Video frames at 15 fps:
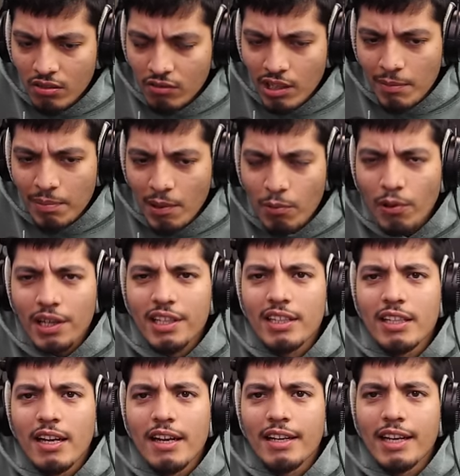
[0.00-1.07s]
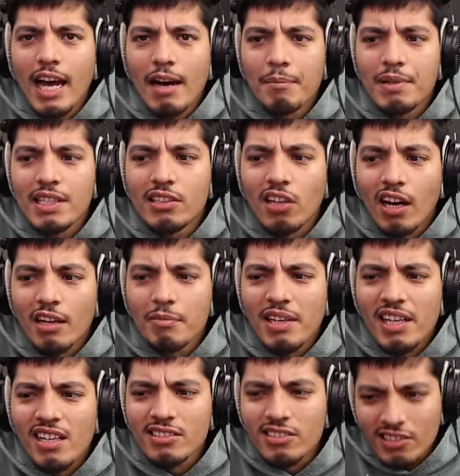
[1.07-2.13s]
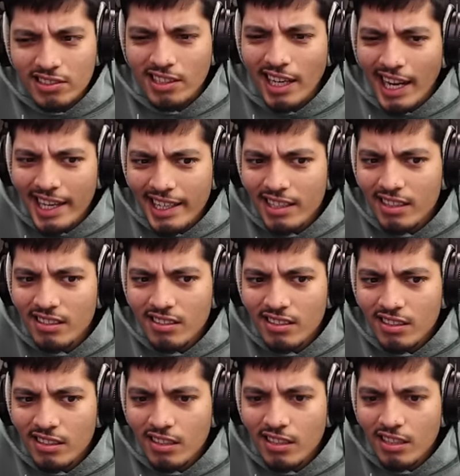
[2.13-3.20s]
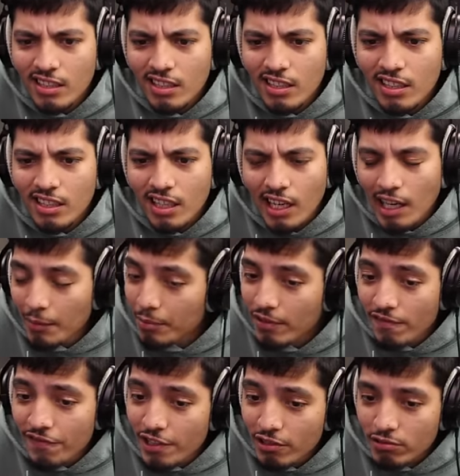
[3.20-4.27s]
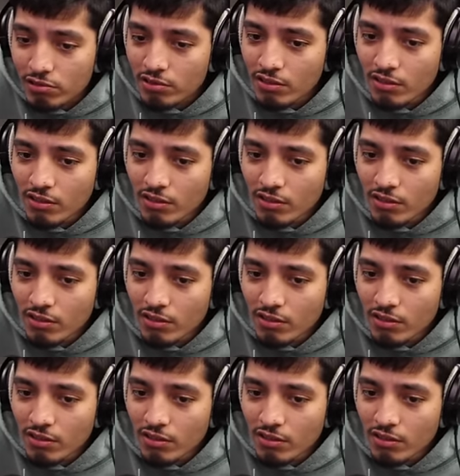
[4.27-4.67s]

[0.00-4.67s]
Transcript: Wait, but wouldn't it not be dark because there's light? I'm confused.